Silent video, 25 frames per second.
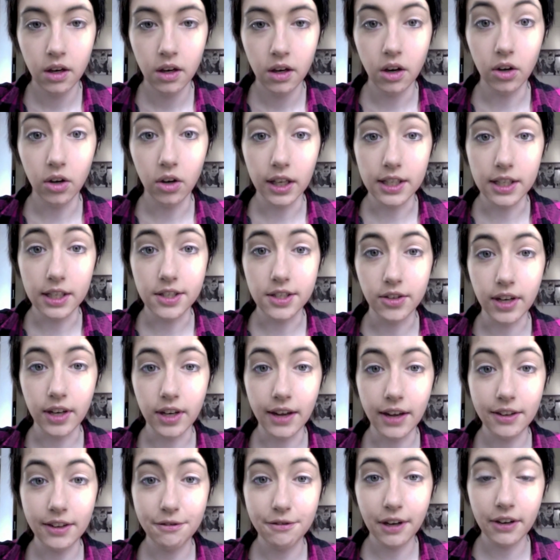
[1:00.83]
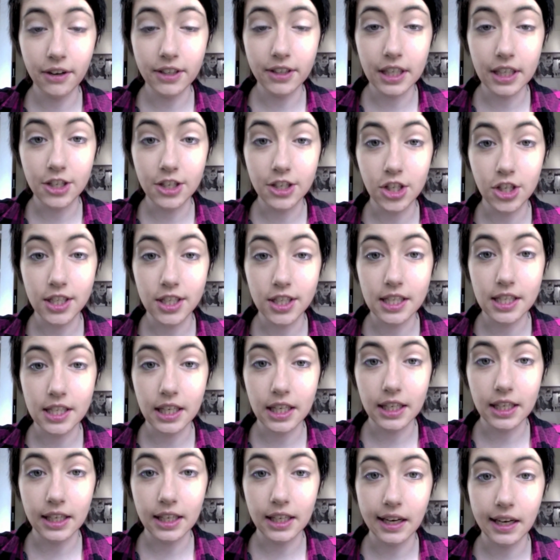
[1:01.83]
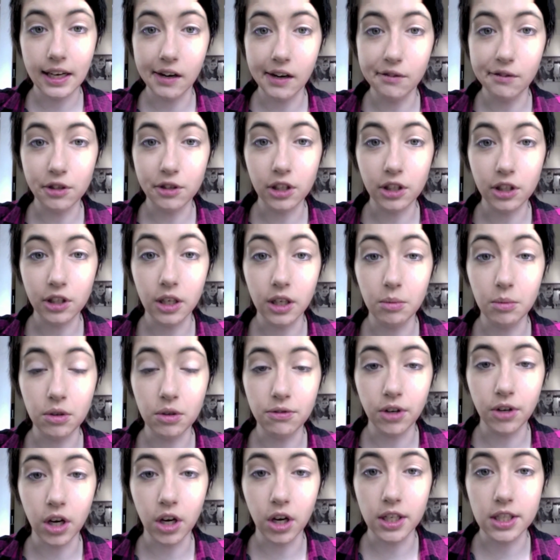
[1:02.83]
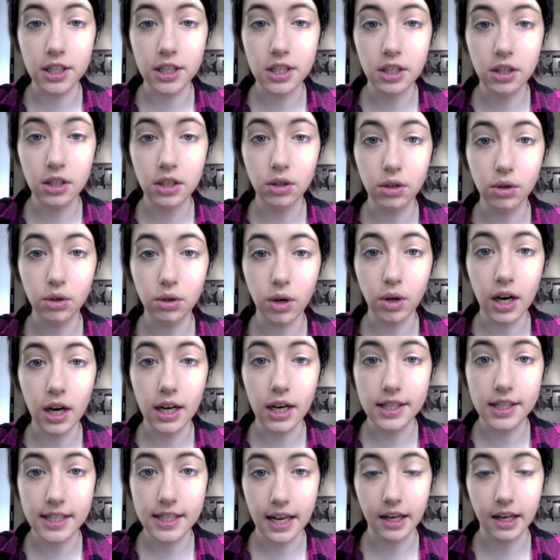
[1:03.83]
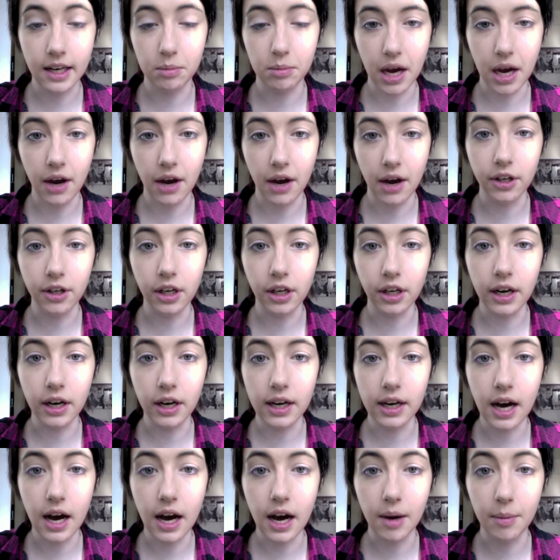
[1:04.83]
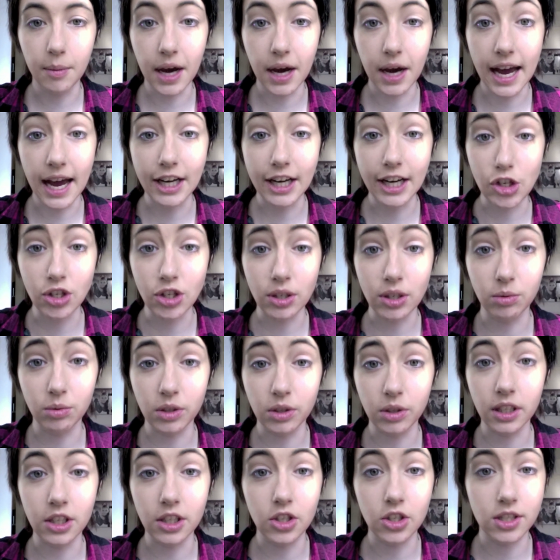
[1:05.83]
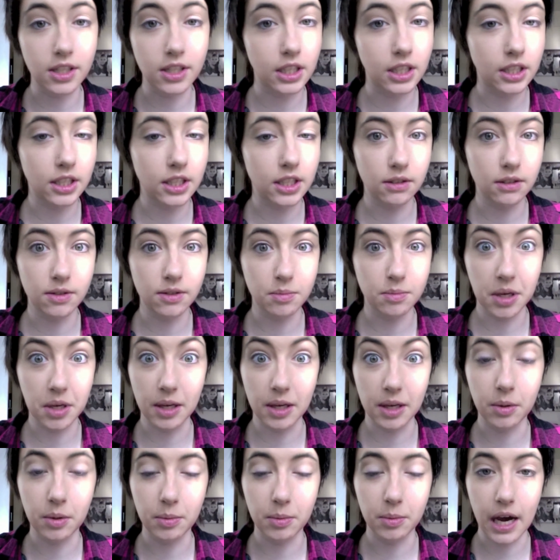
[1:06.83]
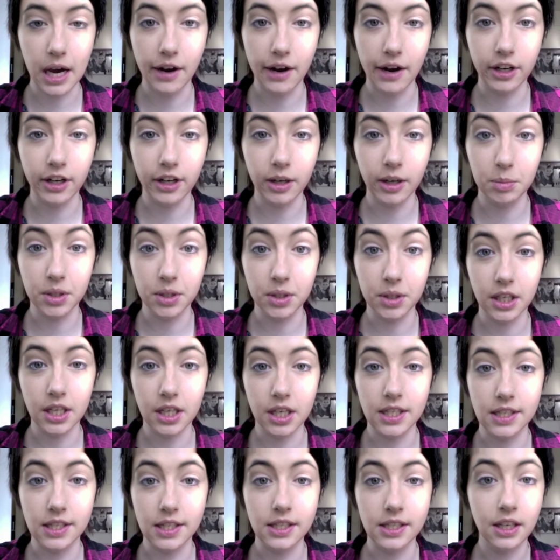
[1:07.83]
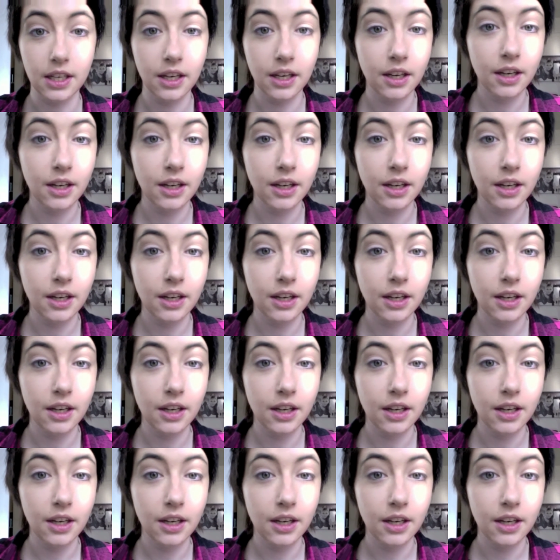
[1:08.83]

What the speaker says: Okay, so now the foundation is taken care of, we're going to move on to a setting powder. I actually really just like to use baby powder because